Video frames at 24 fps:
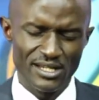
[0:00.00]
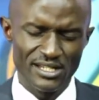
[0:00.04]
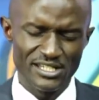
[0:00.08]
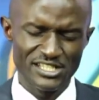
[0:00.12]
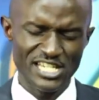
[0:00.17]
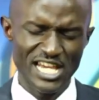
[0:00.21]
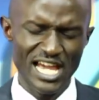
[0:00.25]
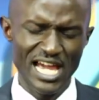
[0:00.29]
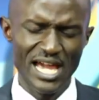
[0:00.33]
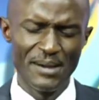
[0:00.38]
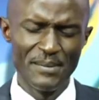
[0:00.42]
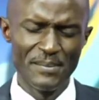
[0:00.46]

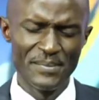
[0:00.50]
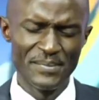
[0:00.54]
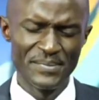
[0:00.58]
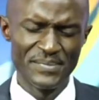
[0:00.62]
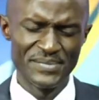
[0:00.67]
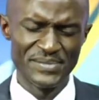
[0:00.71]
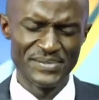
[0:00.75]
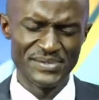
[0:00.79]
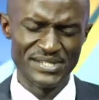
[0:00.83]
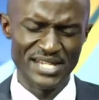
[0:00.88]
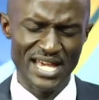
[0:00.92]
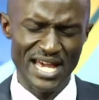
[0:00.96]

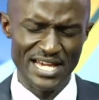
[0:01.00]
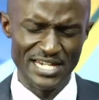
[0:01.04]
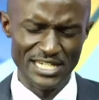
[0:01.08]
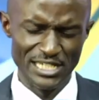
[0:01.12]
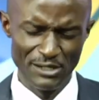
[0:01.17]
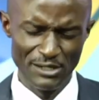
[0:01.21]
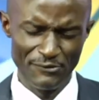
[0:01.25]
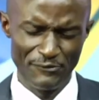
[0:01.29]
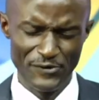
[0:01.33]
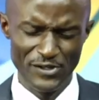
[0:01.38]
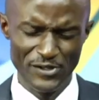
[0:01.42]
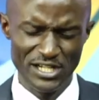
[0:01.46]
Times are
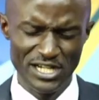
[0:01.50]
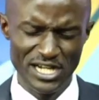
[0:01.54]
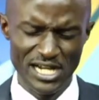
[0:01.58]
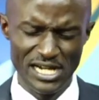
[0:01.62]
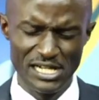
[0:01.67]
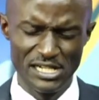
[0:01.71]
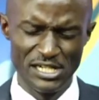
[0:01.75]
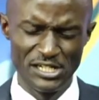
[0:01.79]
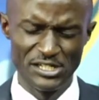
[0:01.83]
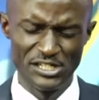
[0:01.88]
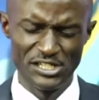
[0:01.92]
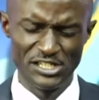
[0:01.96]

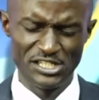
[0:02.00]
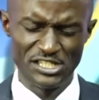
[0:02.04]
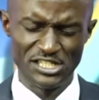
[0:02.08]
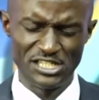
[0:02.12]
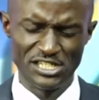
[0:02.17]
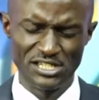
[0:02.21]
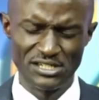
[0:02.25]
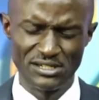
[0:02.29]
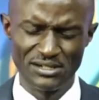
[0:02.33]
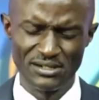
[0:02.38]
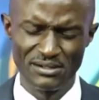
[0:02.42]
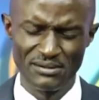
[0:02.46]

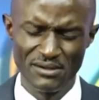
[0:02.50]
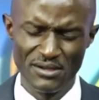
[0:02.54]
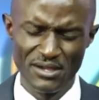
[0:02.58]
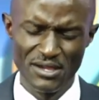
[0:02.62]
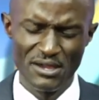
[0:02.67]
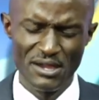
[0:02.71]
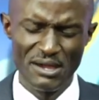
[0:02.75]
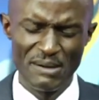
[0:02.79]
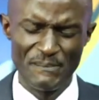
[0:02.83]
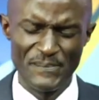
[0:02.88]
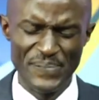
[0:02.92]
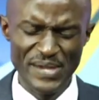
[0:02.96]
difficult.
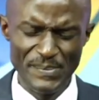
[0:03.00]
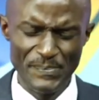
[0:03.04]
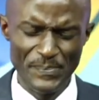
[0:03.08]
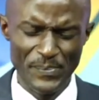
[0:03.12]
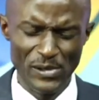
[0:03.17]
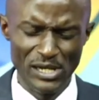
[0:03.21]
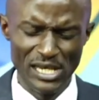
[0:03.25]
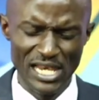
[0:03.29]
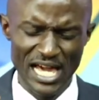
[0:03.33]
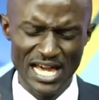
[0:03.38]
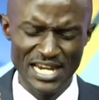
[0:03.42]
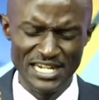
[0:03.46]

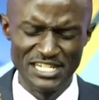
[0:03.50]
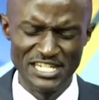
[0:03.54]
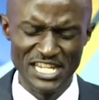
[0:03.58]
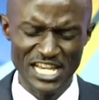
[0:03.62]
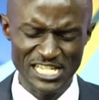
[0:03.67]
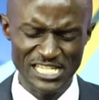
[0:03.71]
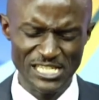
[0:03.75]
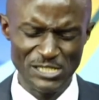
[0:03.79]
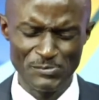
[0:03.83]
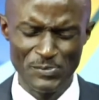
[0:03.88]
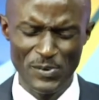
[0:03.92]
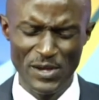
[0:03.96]
People are
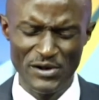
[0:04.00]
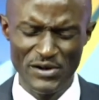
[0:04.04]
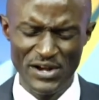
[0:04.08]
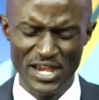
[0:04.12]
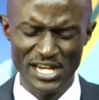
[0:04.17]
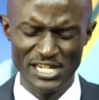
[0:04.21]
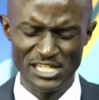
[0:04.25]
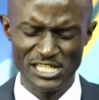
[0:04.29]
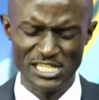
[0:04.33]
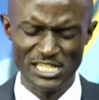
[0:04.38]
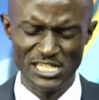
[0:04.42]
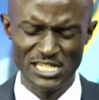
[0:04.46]

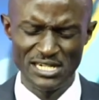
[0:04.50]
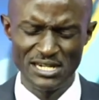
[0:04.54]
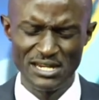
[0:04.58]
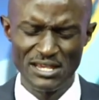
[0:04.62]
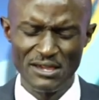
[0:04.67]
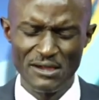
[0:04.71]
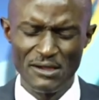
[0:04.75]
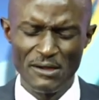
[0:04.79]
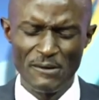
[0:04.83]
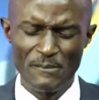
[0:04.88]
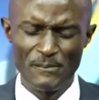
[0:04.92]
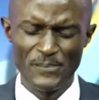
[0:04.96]
desperate.
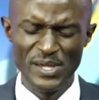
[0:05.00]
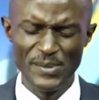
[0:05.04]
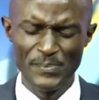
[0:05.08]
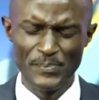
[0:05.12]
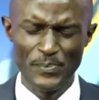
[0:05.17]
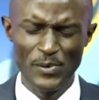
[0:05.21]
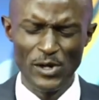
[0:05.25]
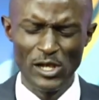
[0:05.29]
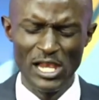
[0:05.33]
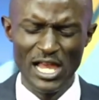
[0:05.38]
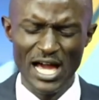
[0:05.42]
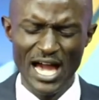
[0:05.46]

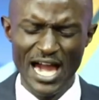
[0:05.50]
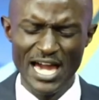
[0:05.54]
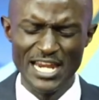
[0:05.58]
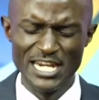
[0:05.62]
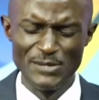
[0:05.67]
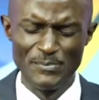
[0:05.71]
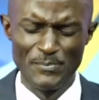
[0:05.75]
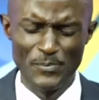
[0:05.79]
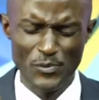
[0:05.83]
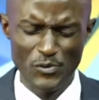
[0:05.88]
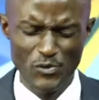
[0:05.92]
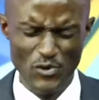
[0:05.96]
People are
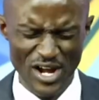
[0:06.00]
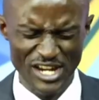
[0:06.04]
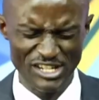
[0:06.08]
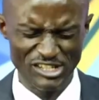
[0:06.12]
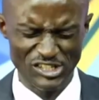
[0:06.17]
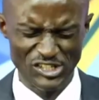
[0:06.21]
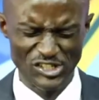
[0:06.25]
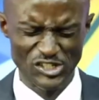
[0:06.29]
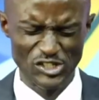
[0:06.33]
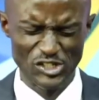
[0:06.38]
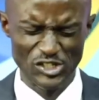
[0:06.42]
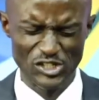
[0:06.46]

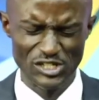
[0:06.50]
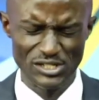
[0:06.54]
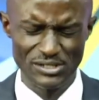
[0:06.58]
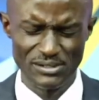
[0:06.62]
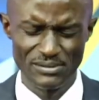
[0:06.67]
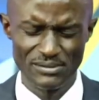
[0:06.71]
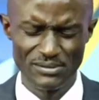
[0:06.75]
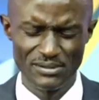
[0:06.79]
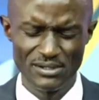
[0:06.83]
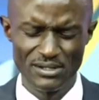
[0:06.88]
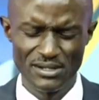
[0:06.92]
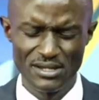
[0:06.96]
depressed.
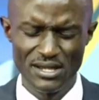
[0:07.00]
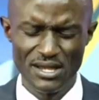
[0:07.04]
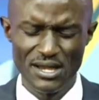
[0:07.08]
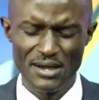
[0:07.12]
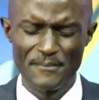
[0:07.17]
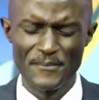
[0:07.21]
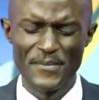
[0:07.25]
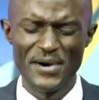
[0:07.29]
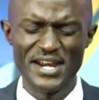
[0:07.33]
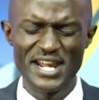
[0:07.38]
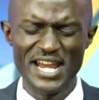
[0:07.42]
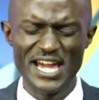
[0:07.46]

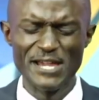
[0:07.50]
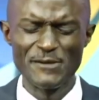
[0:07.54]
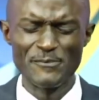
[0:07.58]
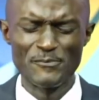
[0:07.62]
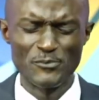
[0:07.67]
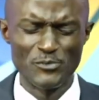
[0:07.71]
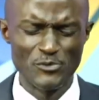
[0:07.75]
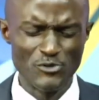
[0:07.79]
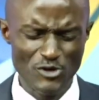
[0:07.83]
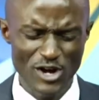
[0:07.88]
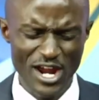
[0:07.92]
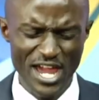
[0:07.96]
But I
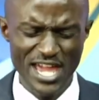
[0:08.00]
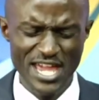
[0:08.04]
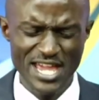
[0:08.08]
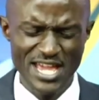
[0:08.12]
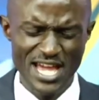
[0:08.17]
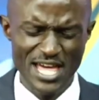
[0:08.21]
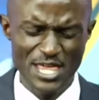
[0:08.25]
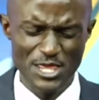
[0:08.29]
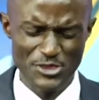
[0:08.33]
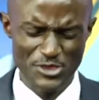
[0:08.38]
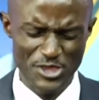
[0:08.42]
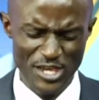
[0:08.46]
pray and